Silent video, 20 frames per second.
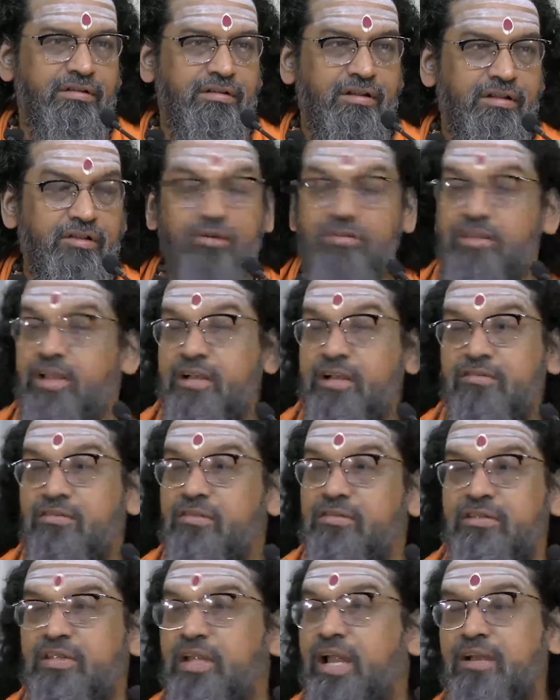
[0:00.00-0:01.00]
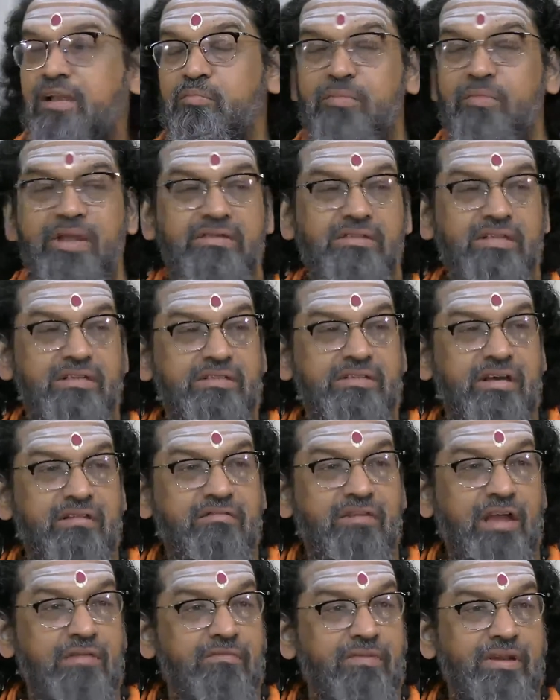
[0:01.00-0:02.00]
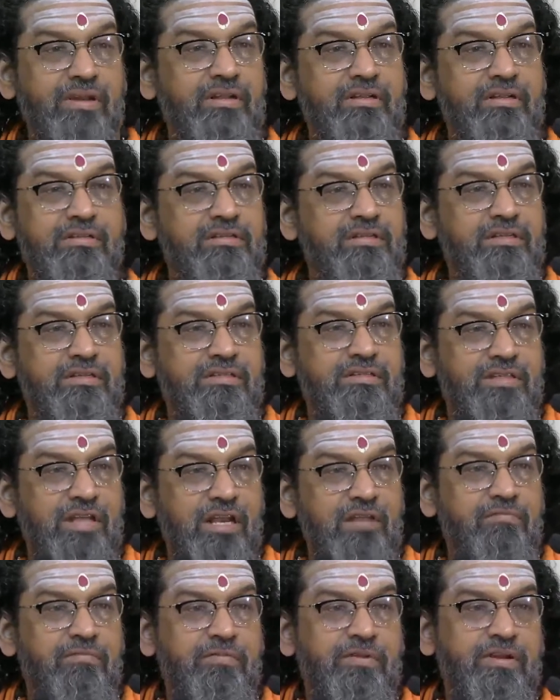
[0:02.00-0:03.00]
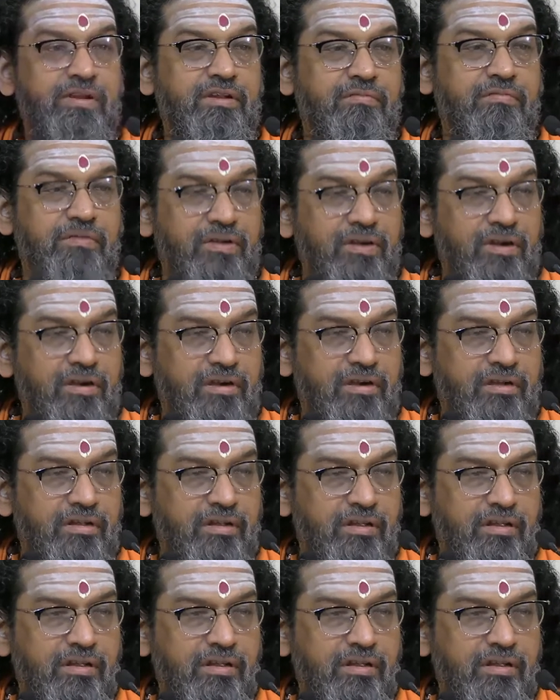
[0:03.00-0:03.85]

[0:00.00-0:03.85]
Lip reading: Now that makes the survival itself very difficult.